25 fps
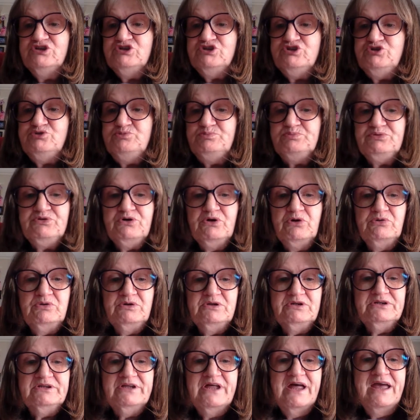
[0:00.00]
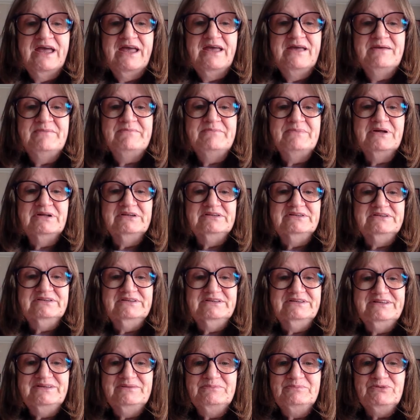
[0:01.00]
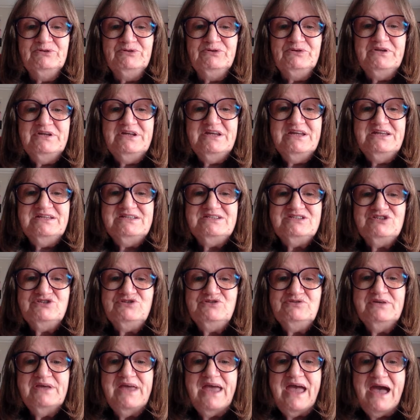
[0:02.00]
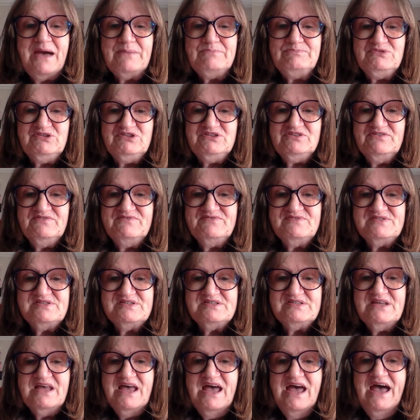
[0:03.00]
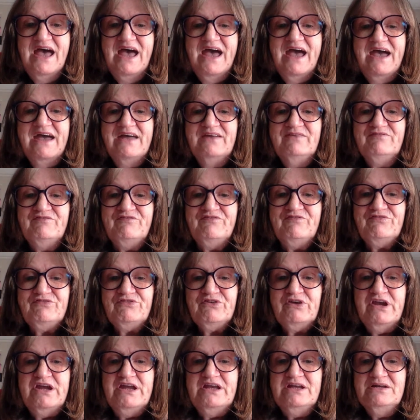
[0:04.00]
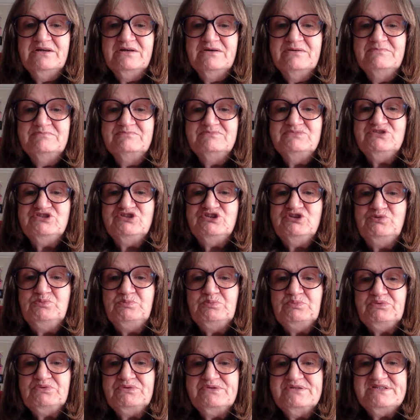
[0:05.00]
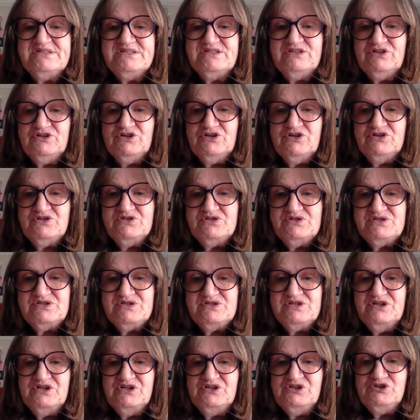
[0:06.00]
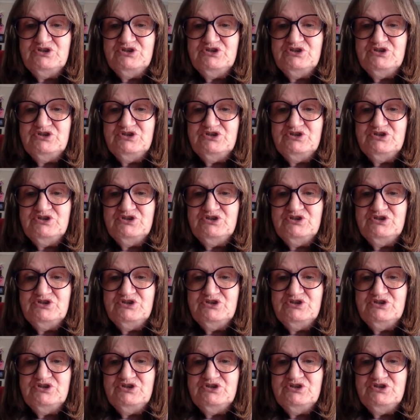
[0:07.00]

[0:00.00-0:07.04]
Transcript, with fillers: to proclaim liberty to captives and freedom to prisoners,